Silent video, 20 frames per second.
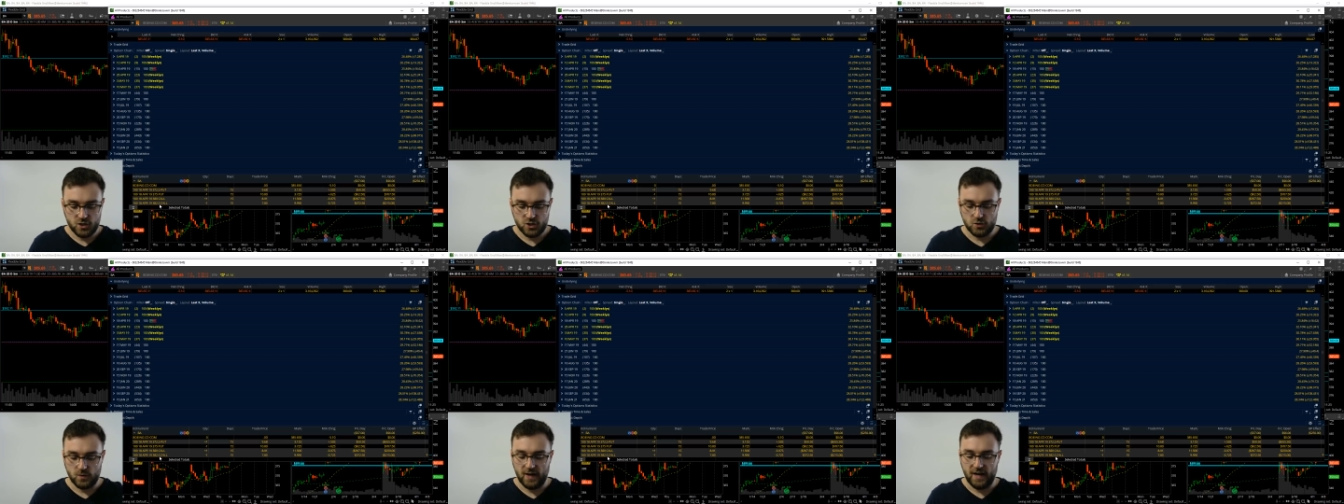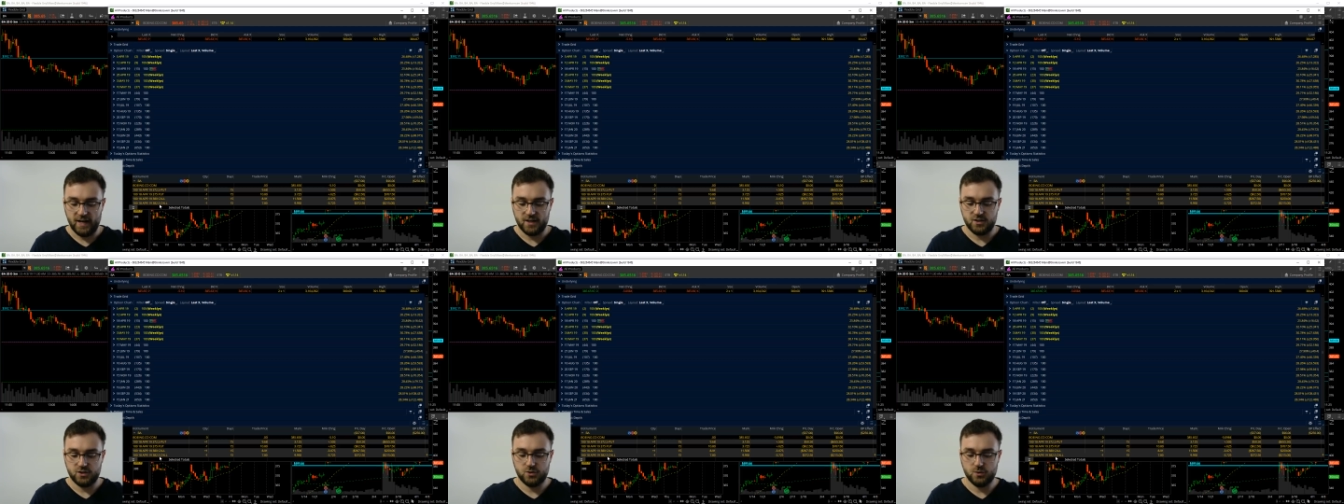So
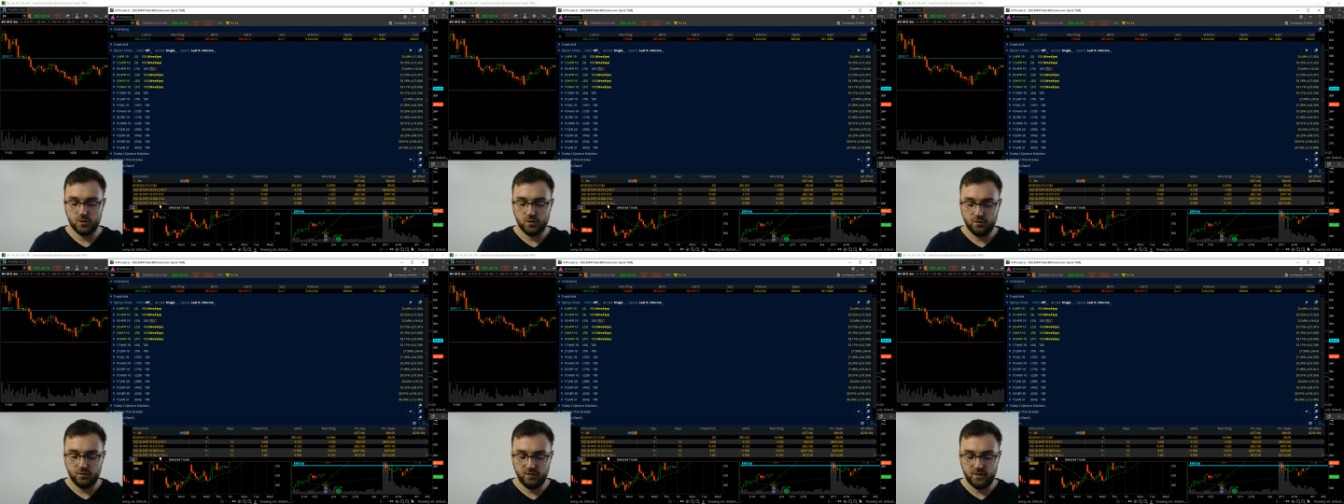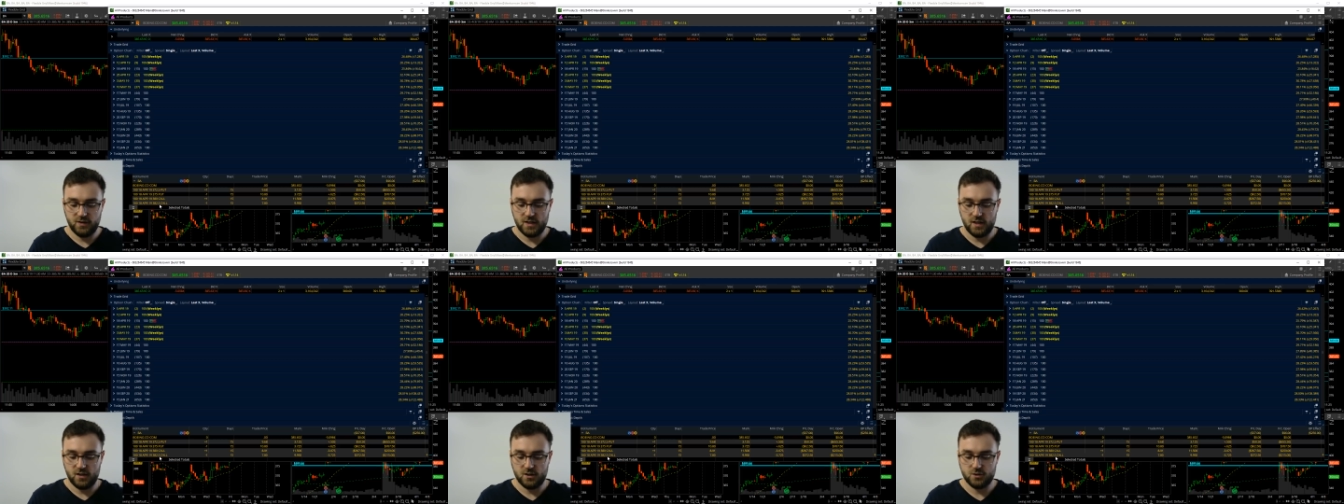I had
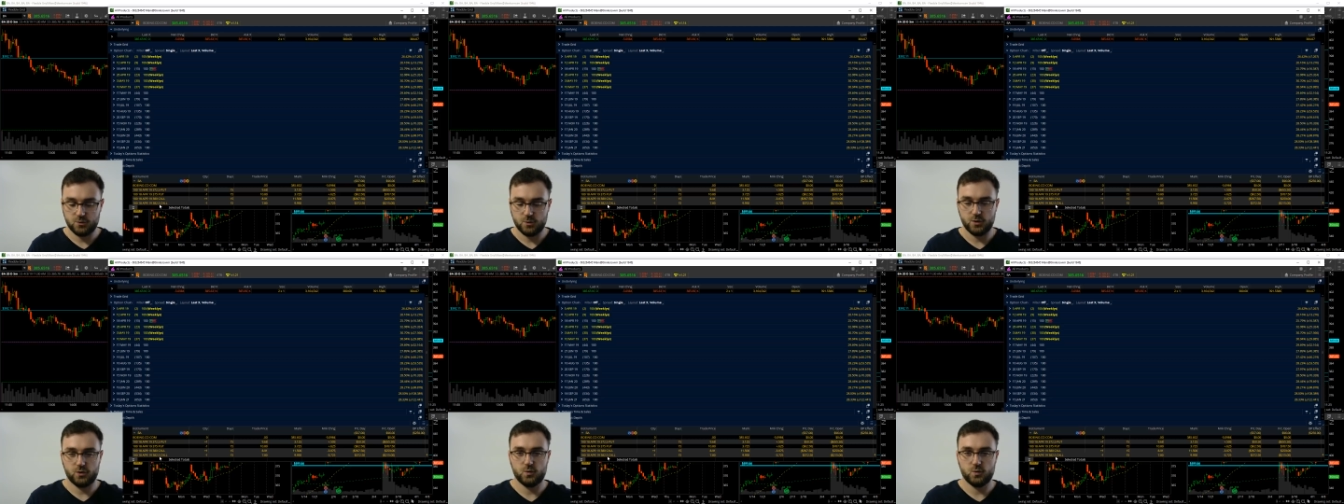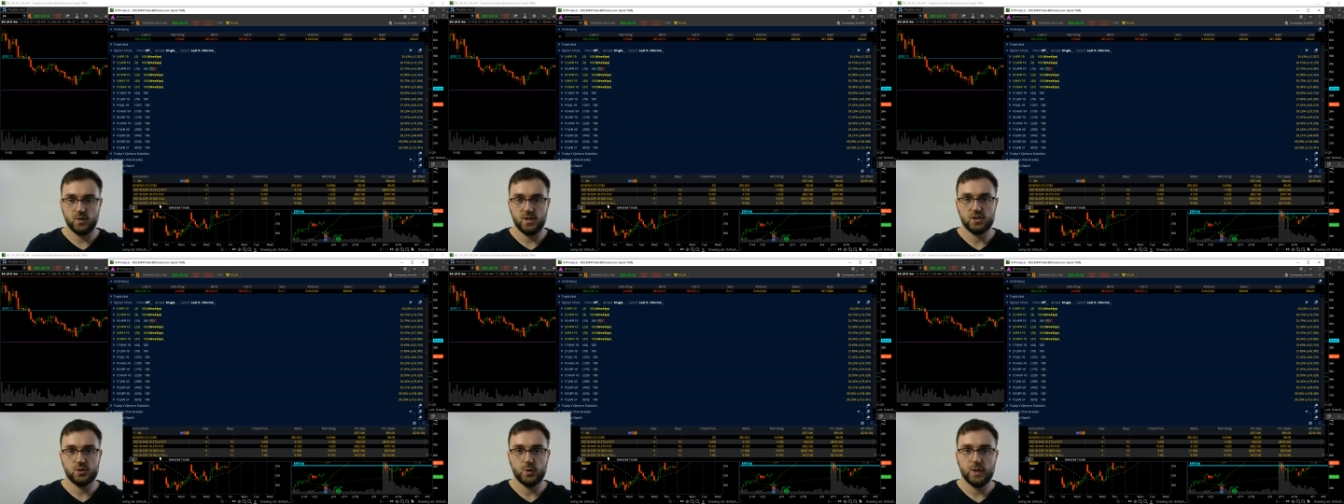$250 worth
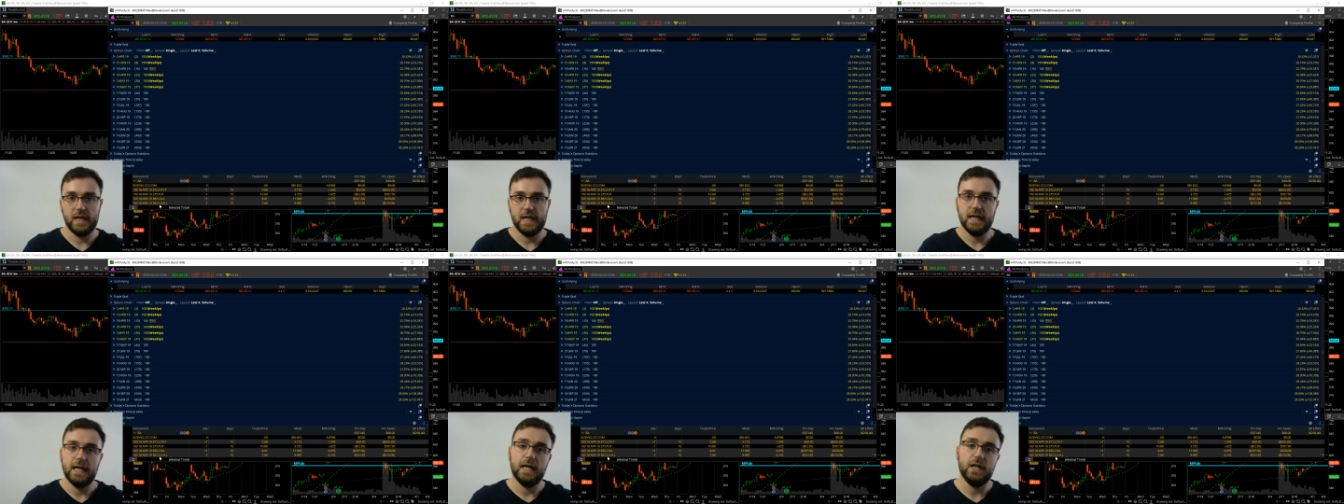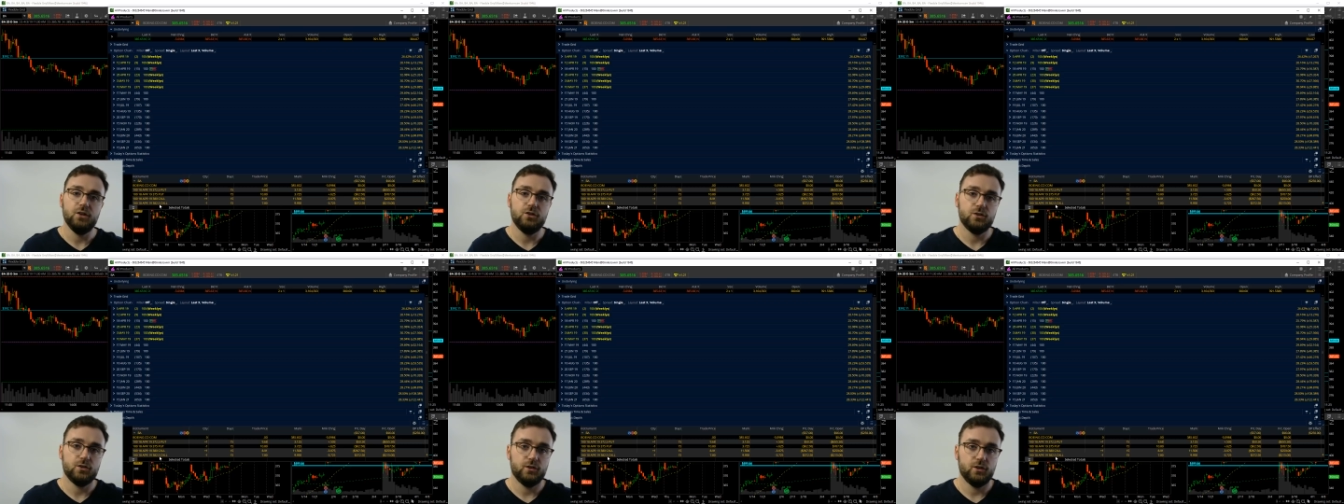of risk when I
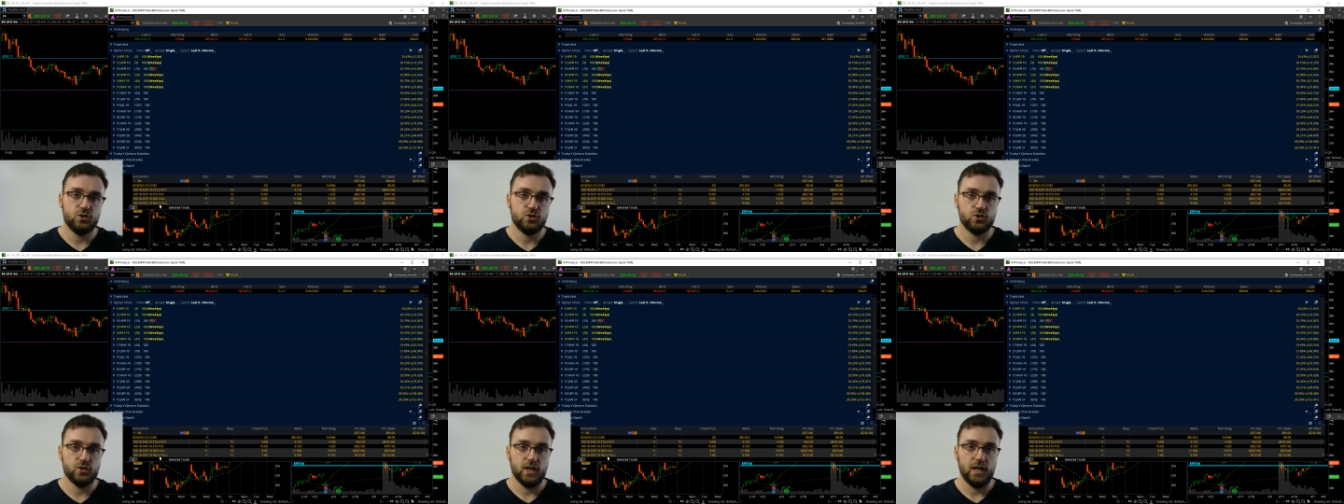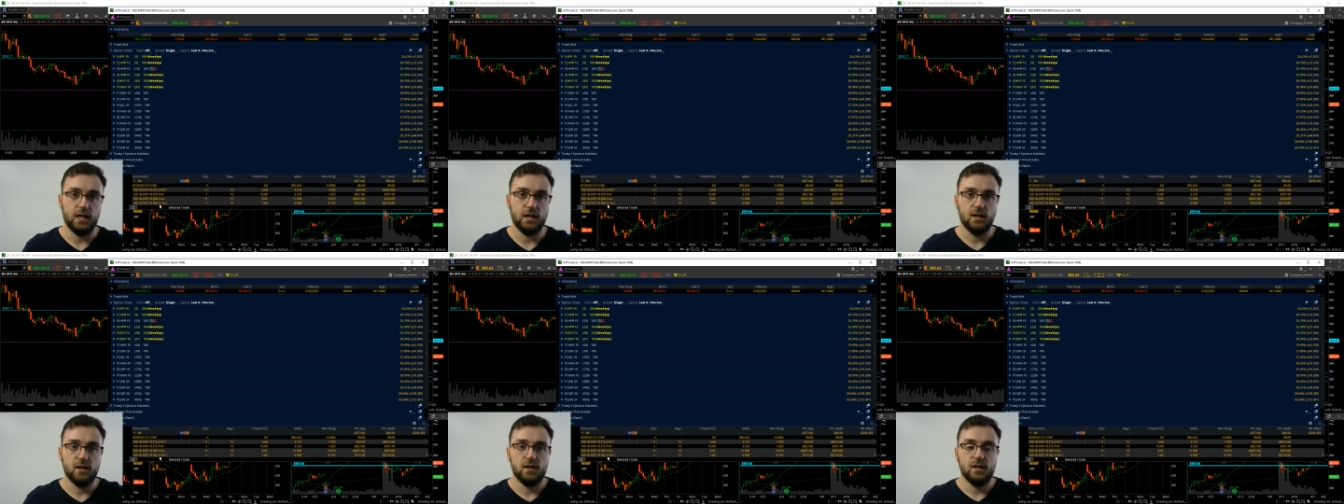entered the
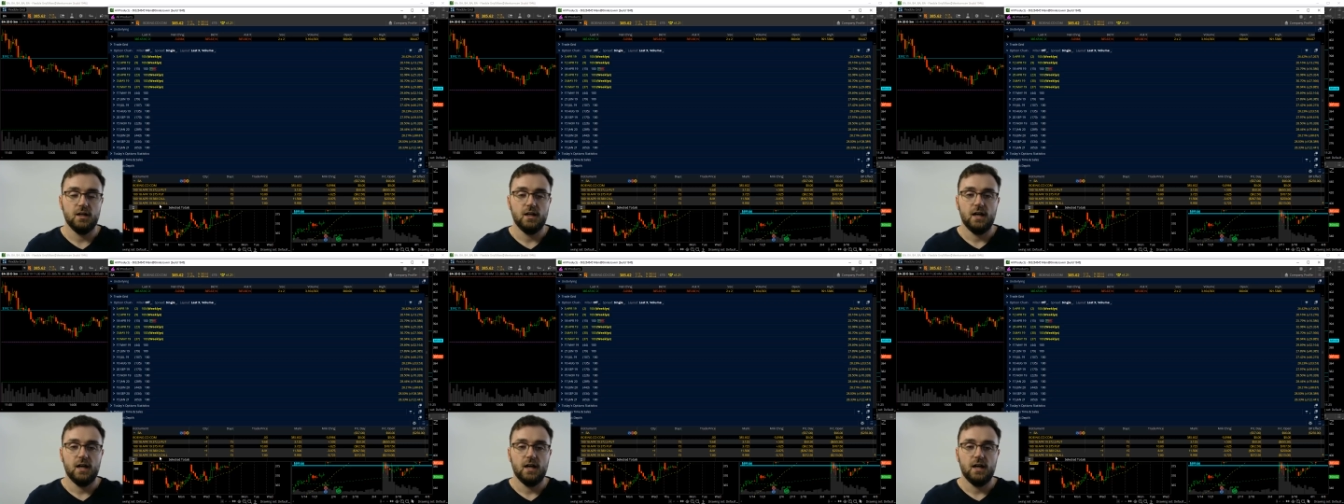trade.